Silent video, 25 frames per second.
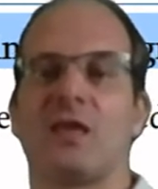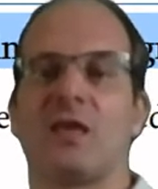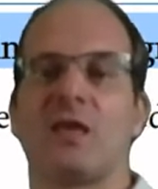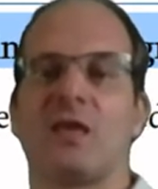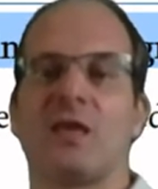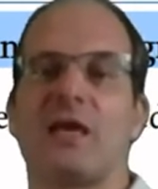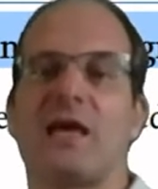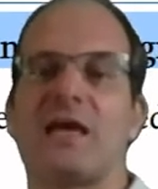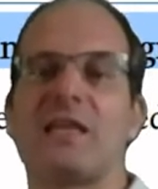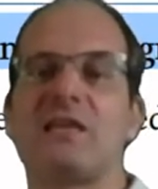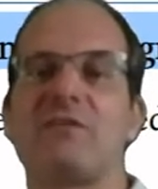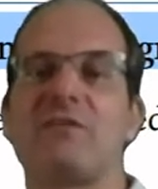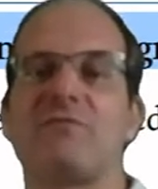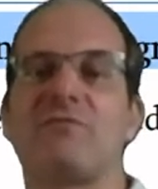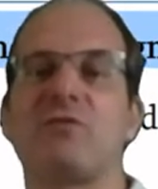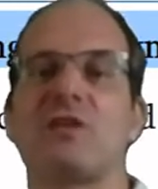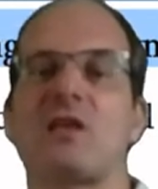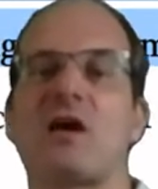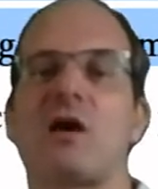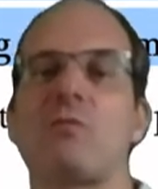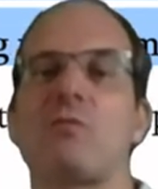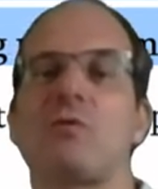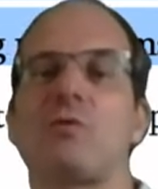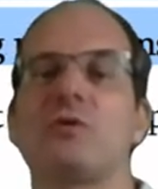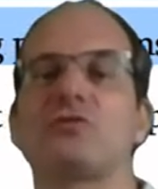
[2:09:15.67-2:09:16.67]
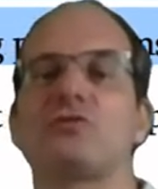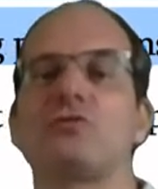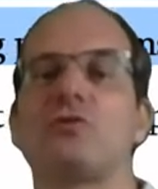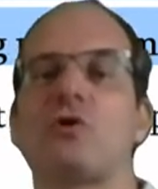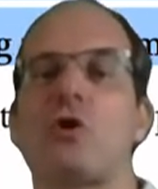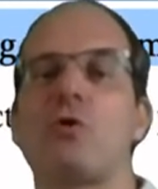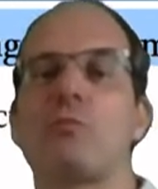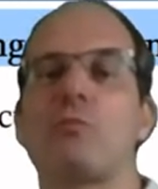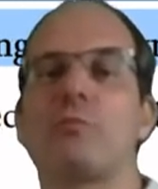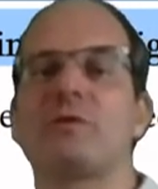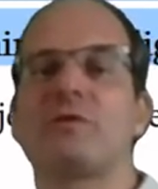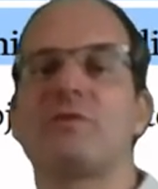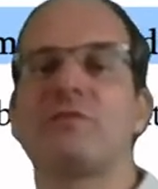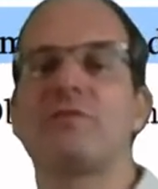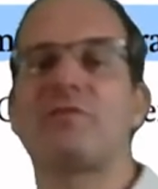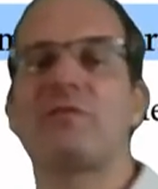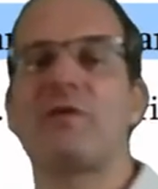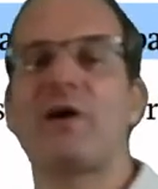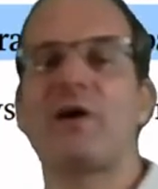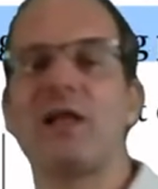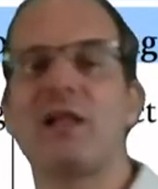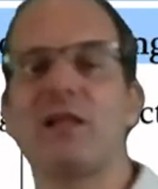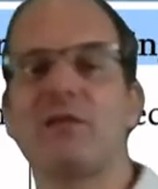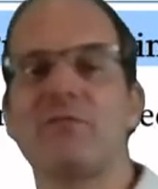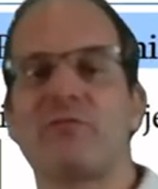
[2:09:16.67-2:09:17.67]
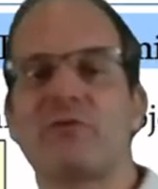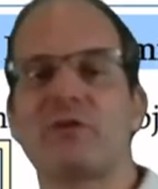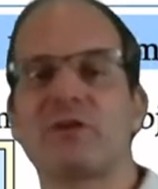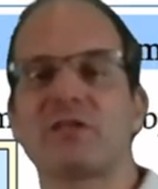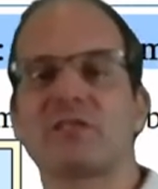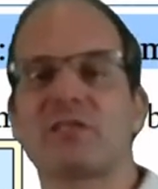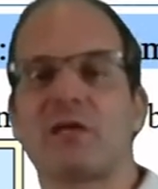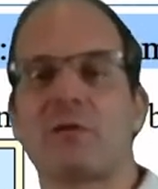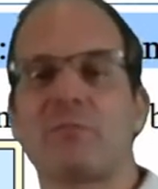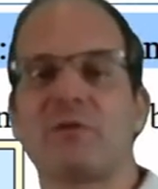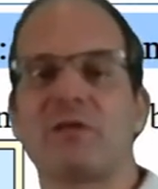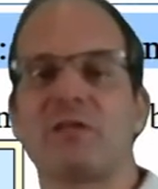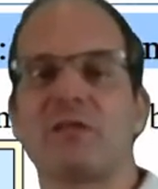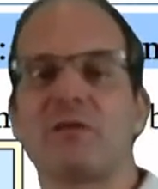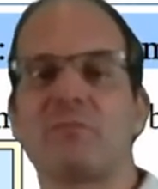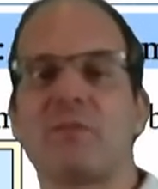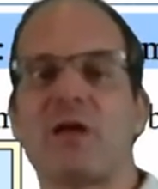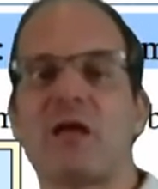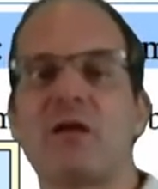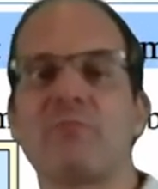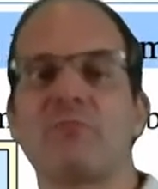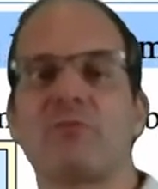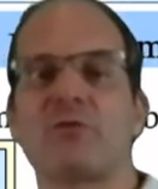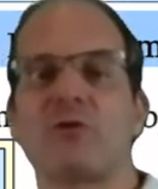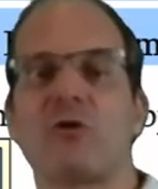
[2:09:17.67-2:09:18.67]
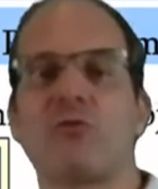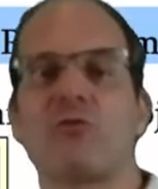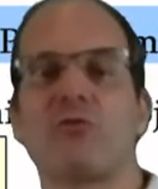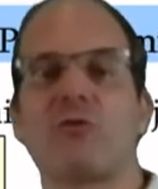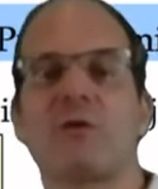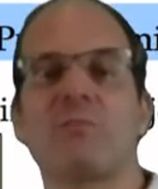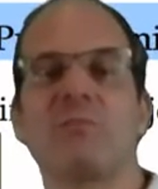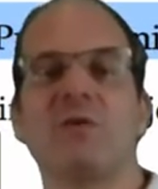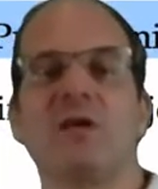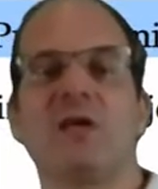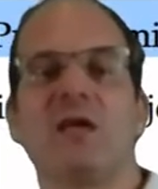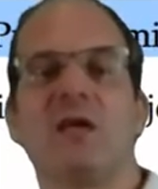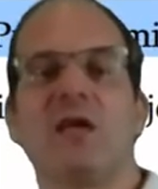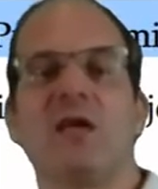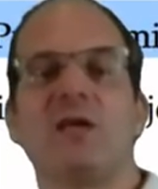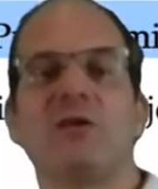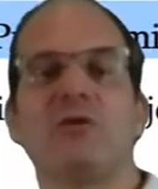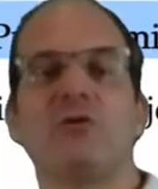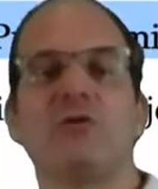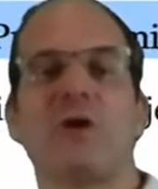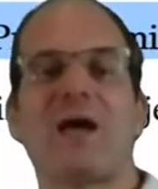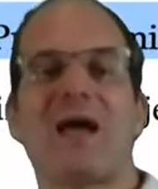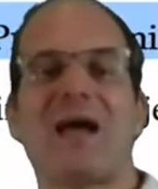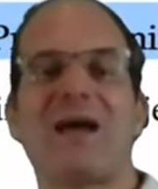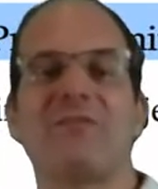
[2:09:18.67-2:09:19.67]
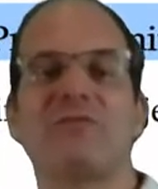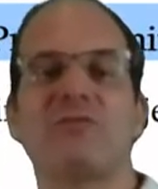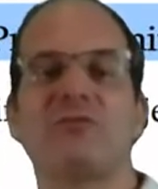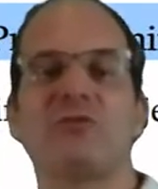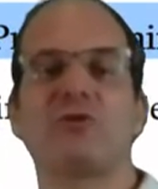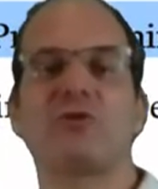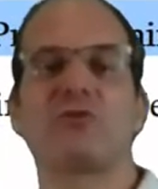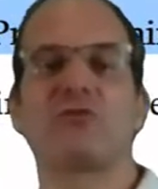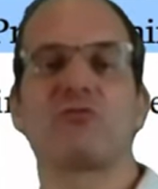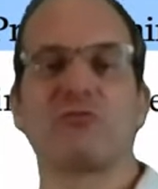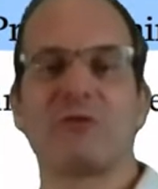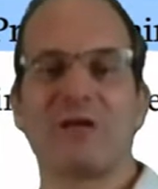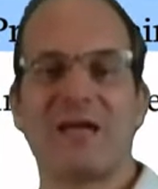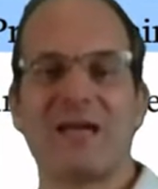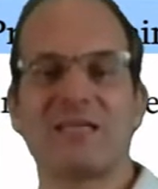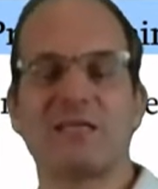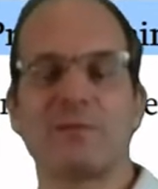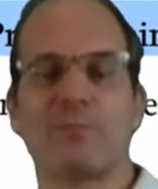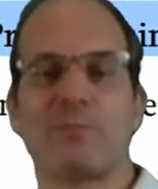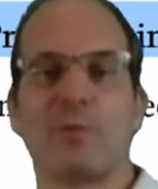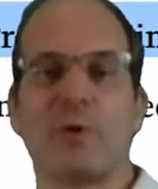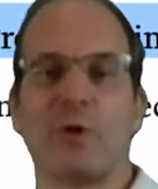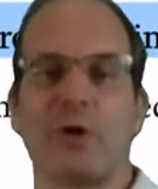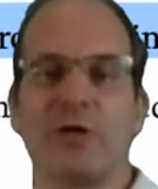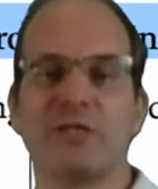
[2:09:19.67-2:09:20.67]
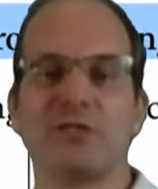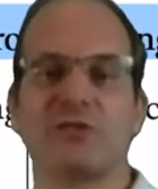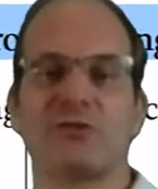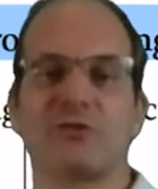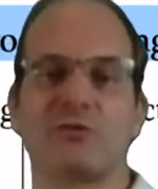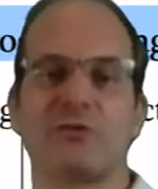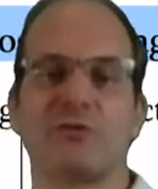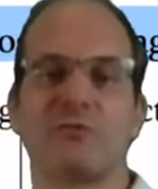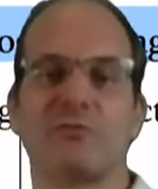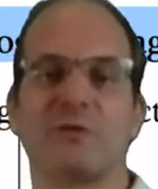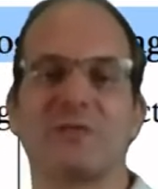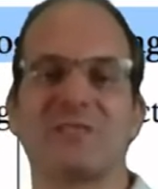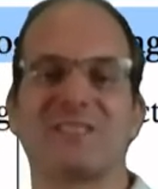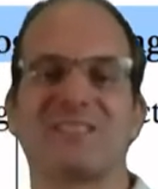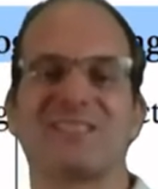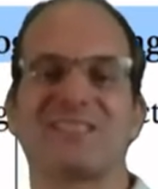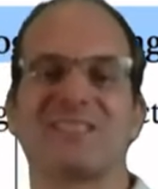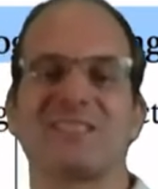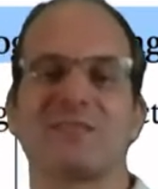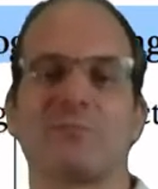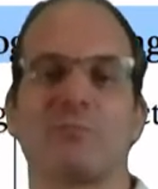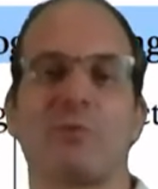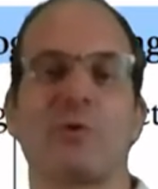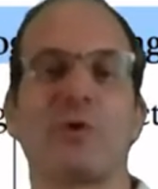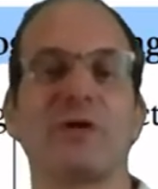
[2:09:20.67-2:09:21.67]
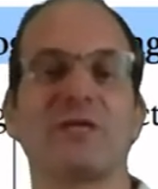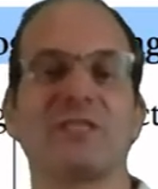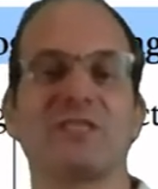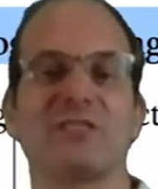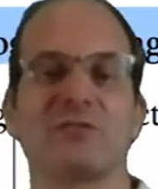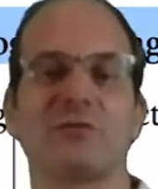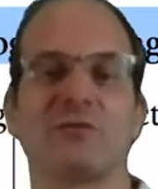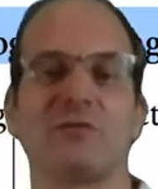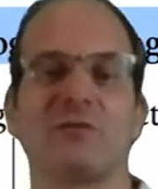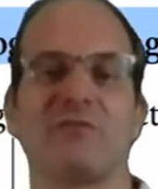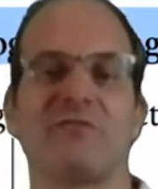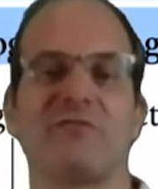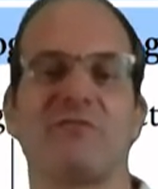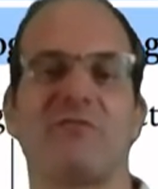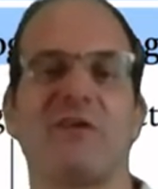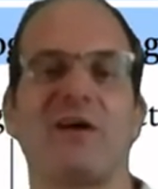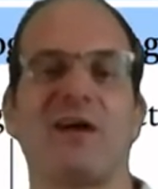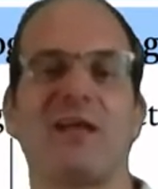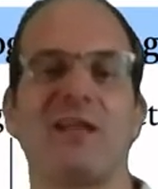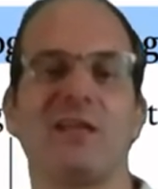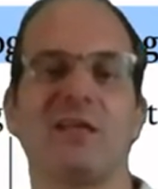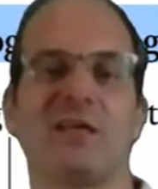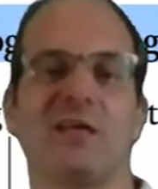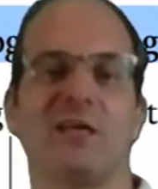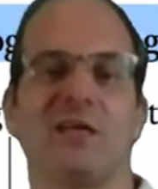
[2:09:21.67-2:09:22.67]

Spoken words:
And if you now want to open a file, for example in a main program, you have to create a pointer which points to the file.